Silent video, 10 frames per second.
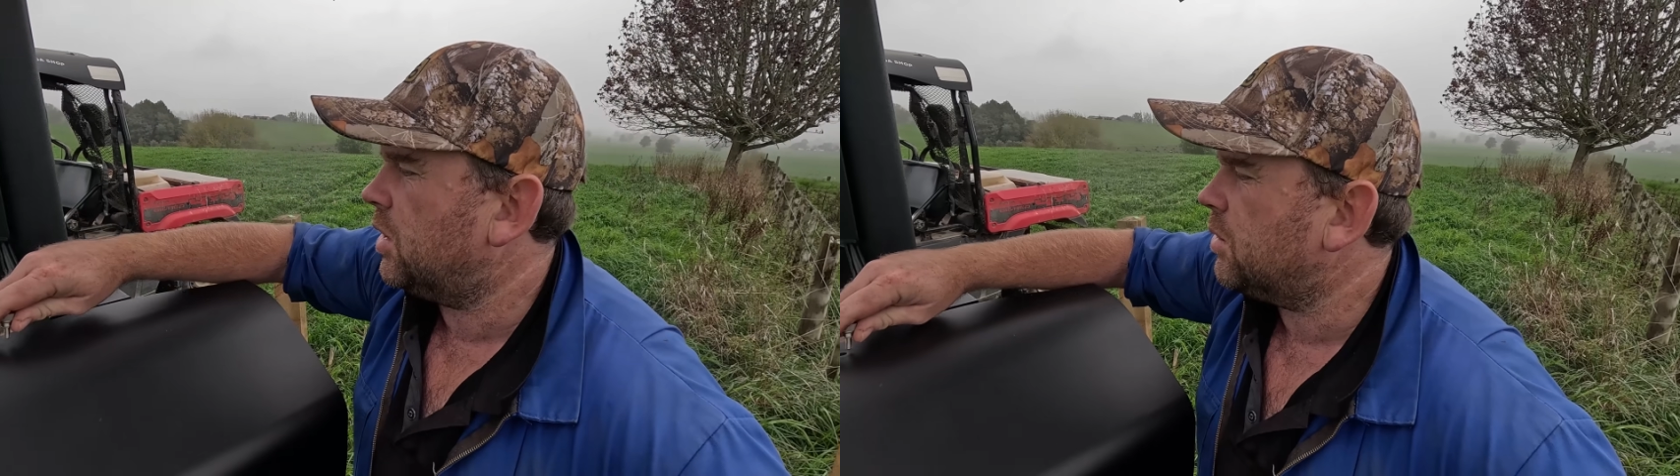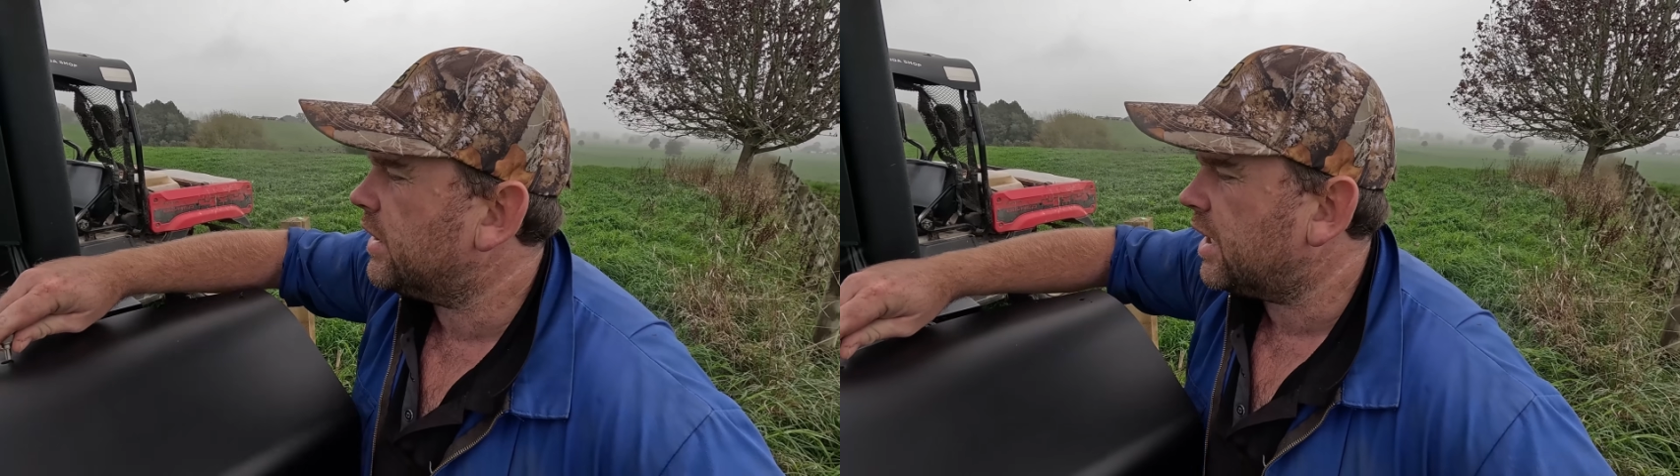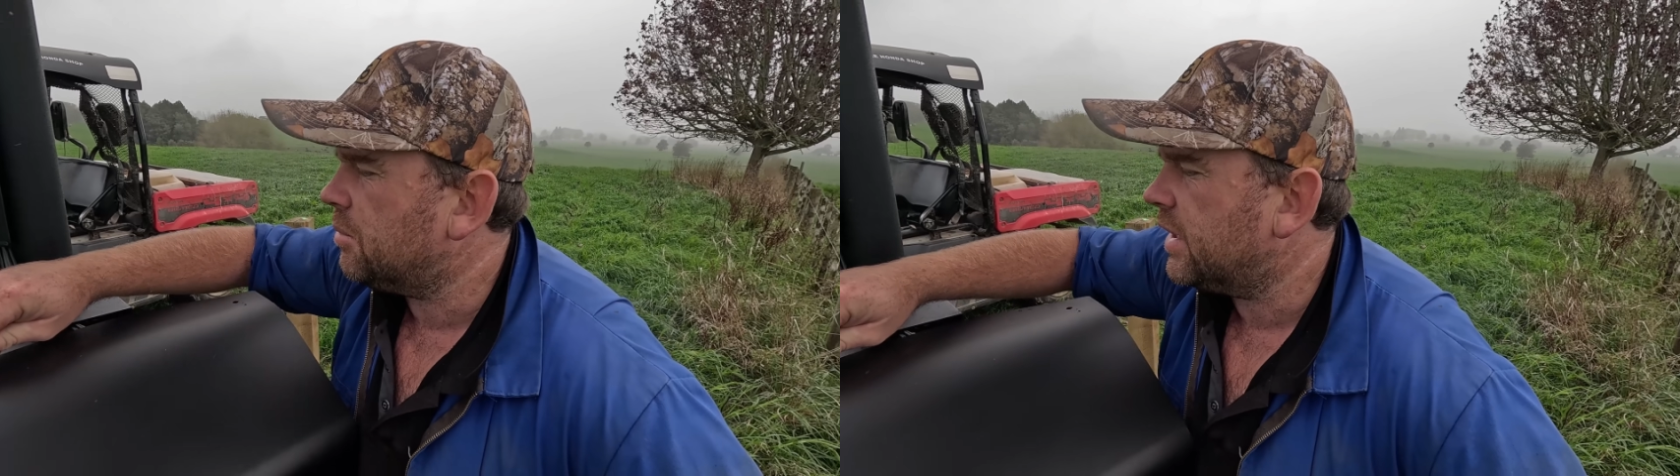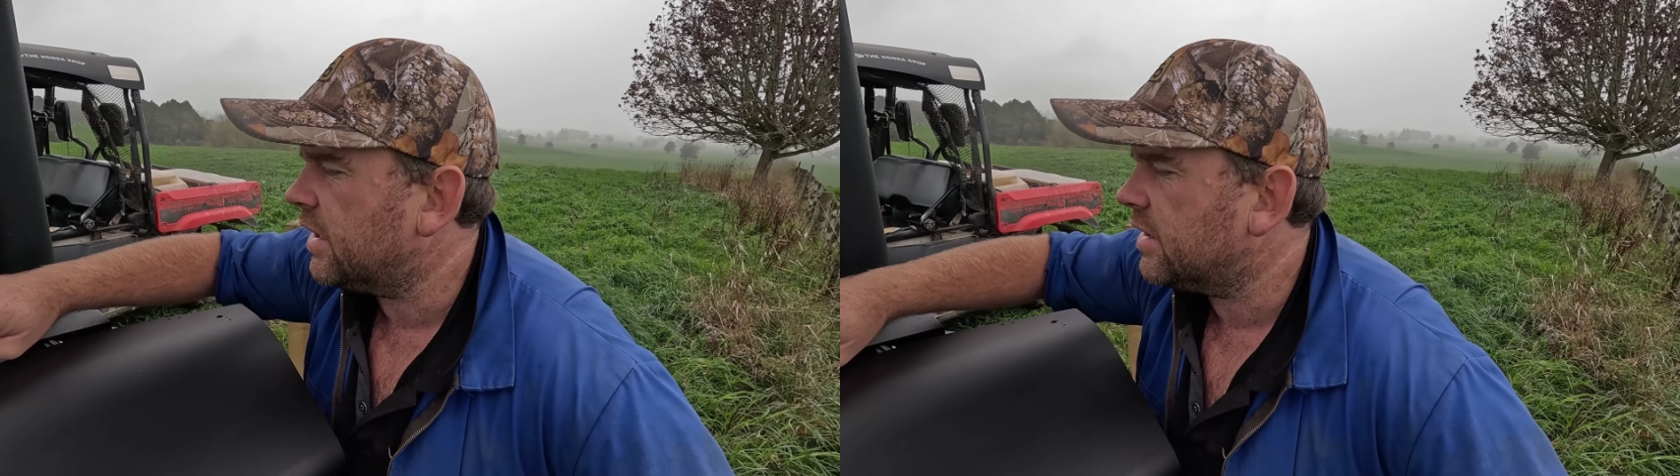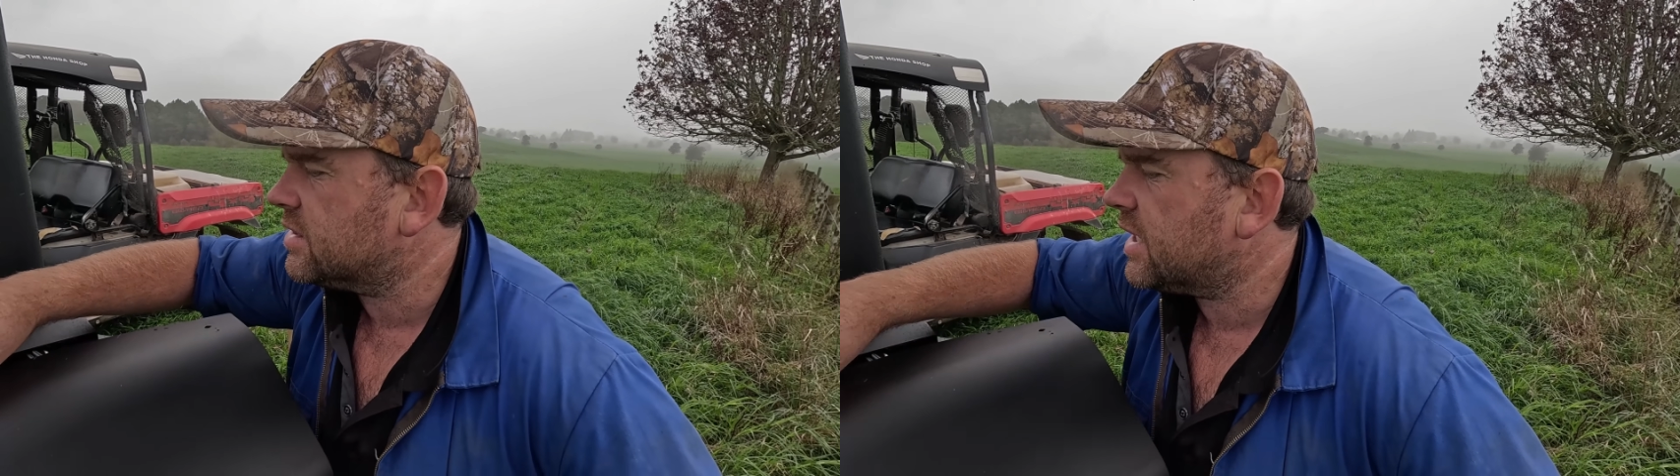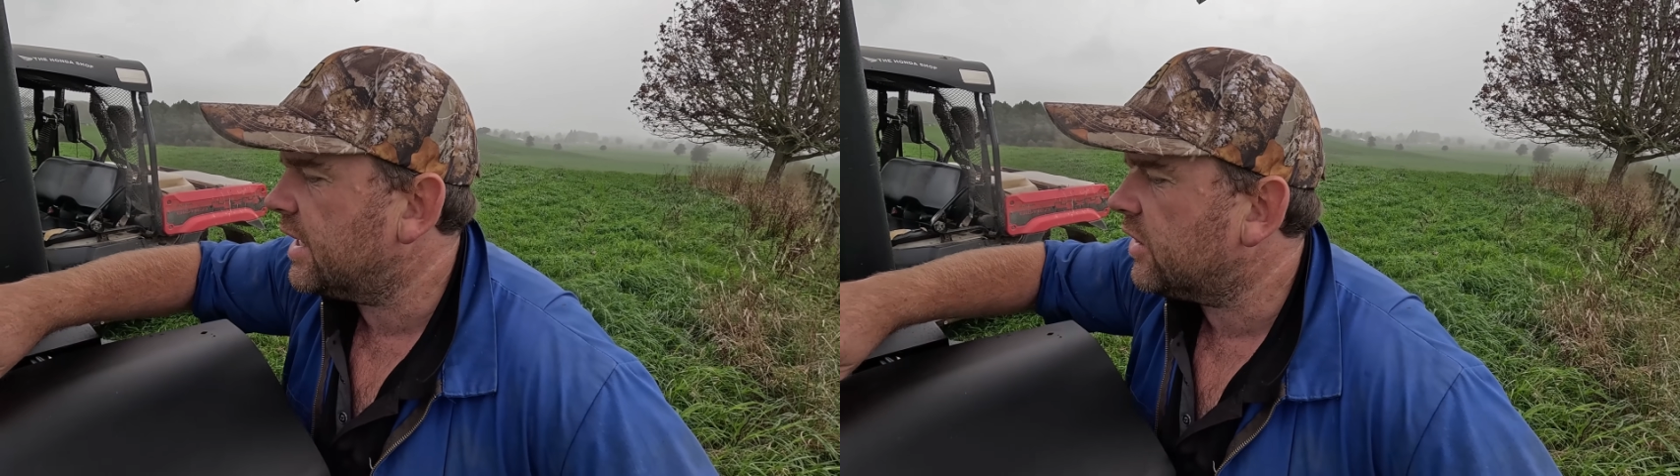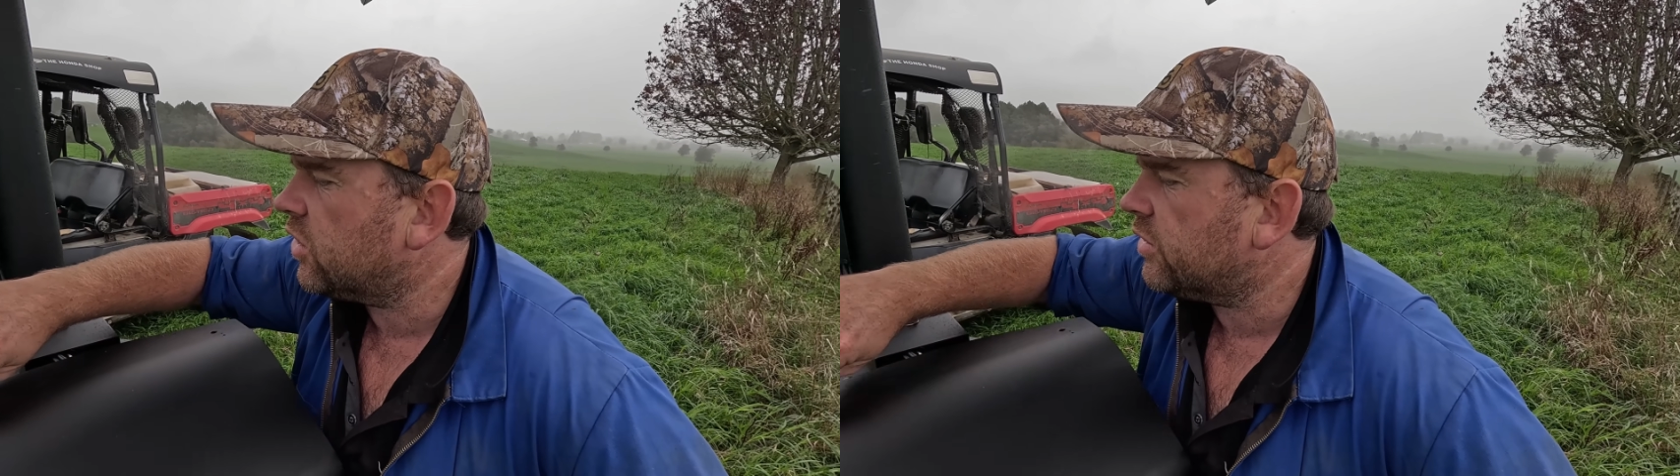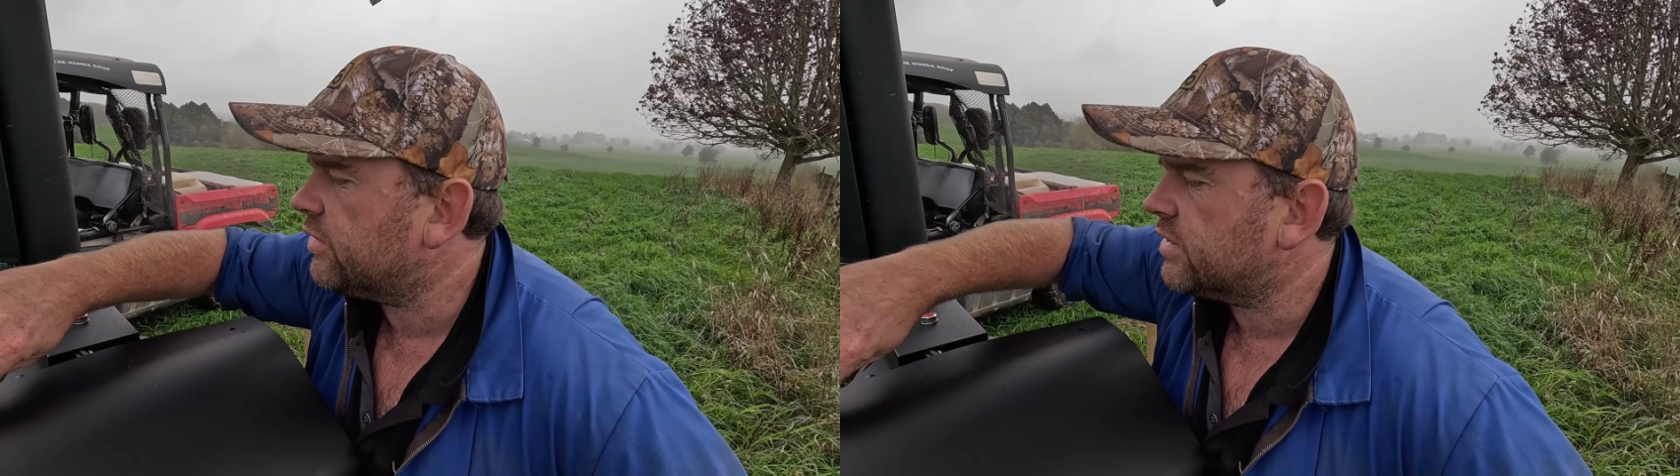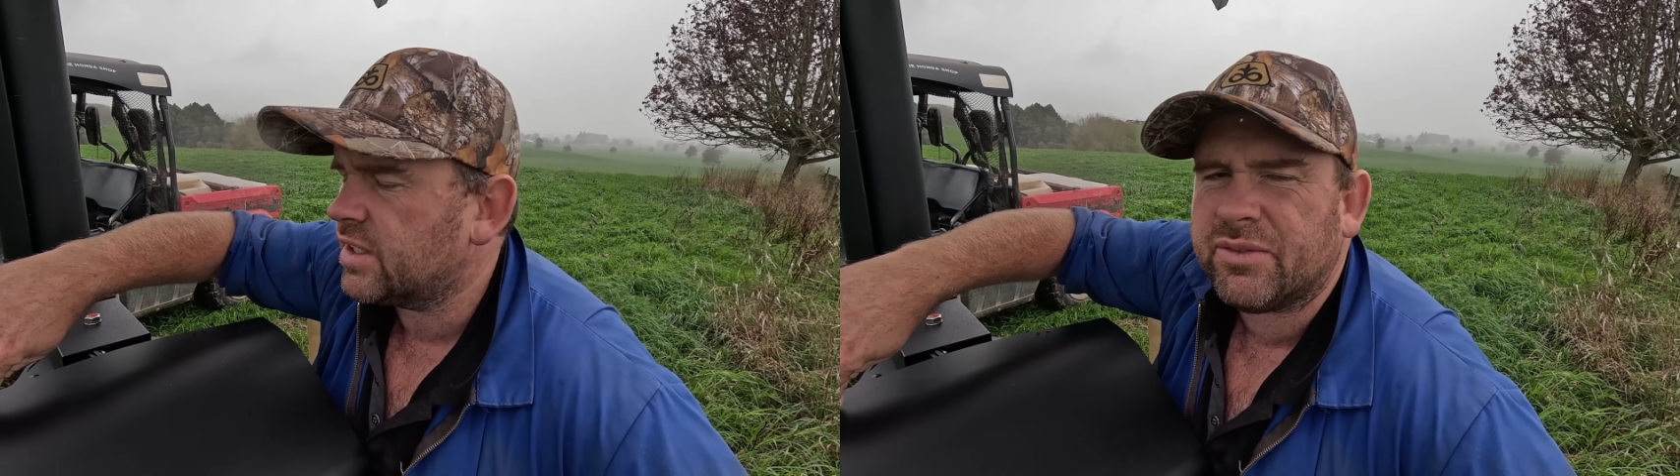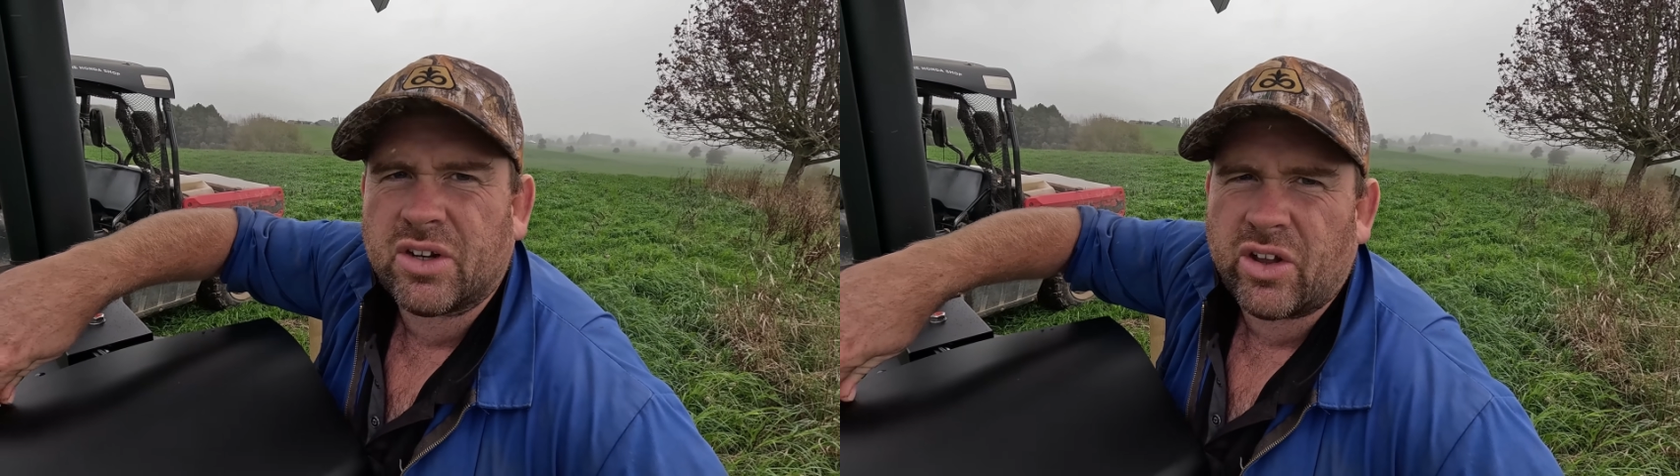I might come down and take it off,
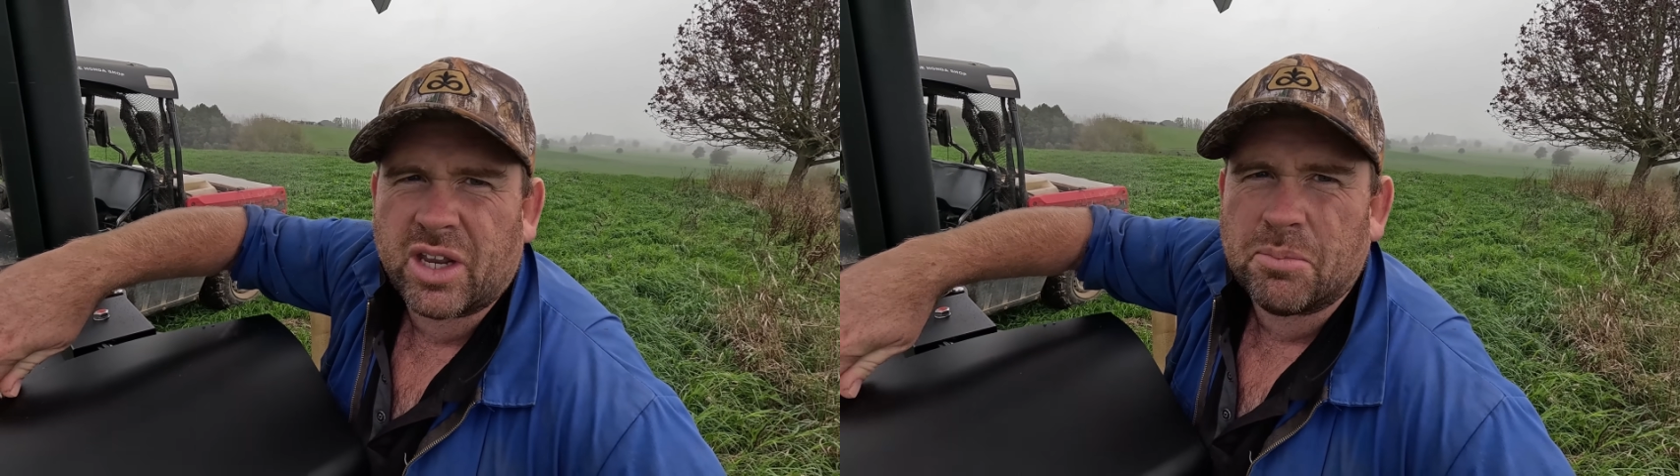give it like a